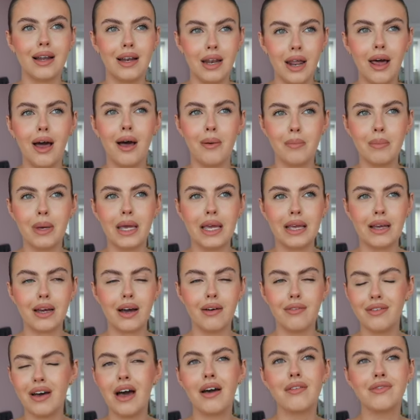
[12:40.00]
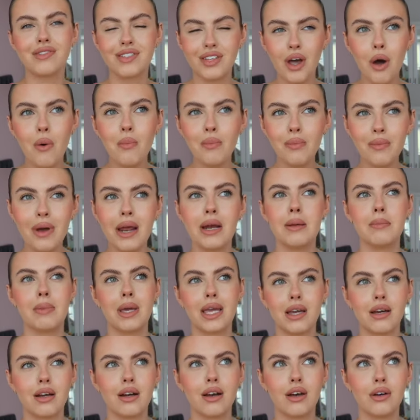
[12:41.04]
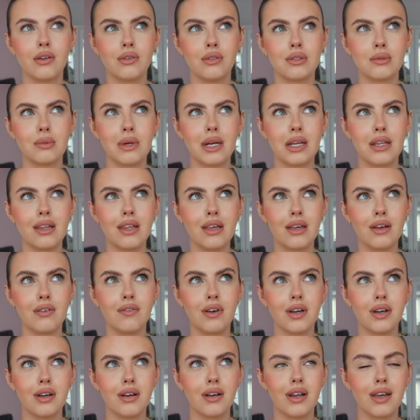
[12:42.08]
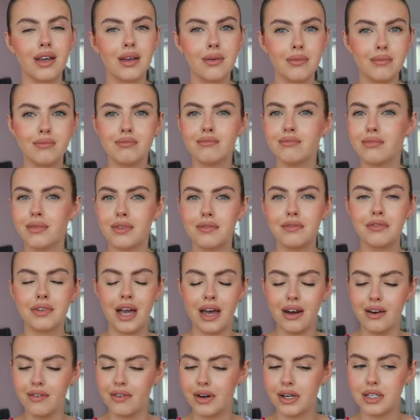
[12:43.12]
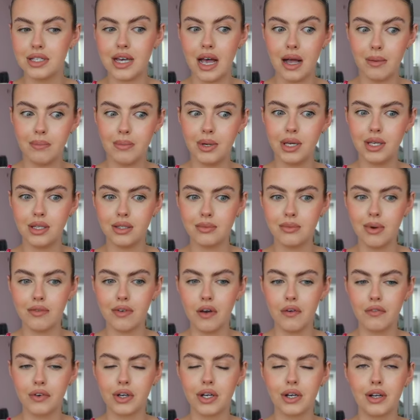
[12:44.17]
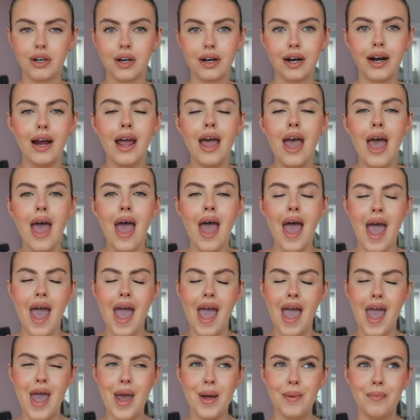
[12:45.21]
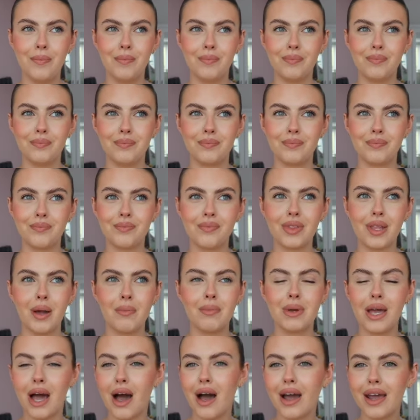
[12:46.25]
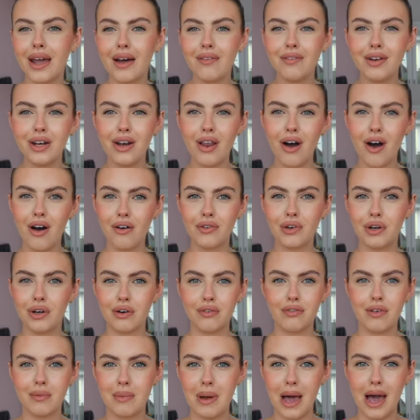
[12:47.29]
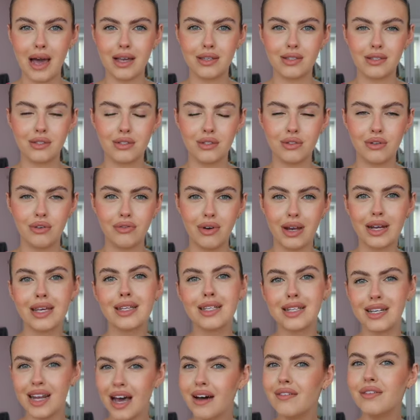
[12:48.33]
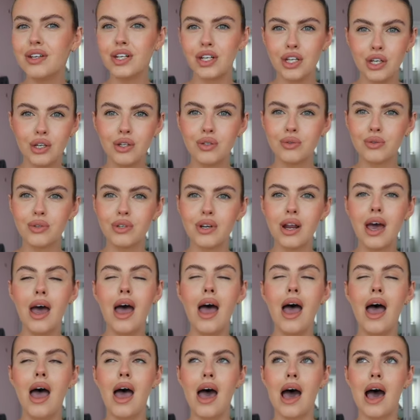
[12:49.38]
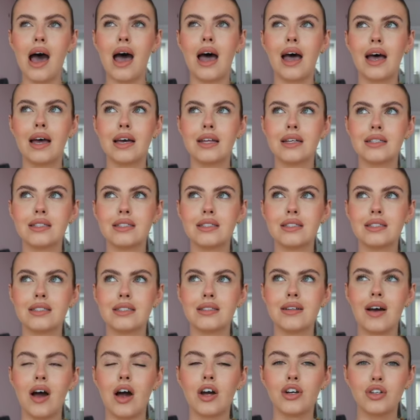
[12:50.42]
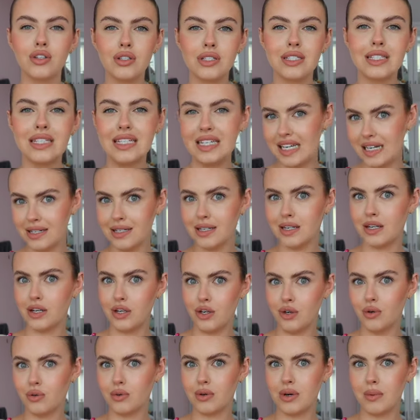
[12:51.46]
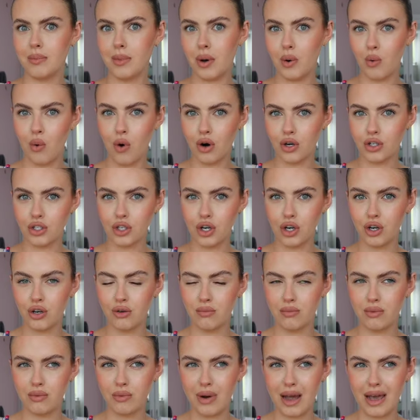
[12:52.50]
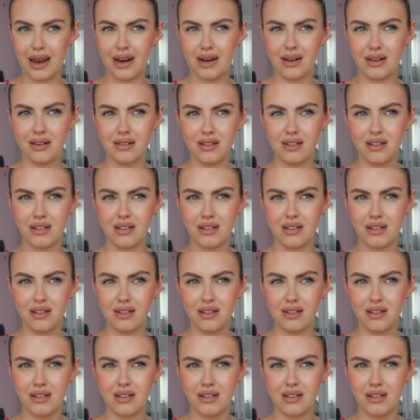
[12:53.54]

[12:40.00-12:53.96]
a lot of pink. I've so many pink clothes when I think of it. Like if you can't already tell, pink is my favorite color. But yeah, I have a lot of colorful bags and stuff, and I didn't have a nude one, and I just needed a nude one in my wardrobe when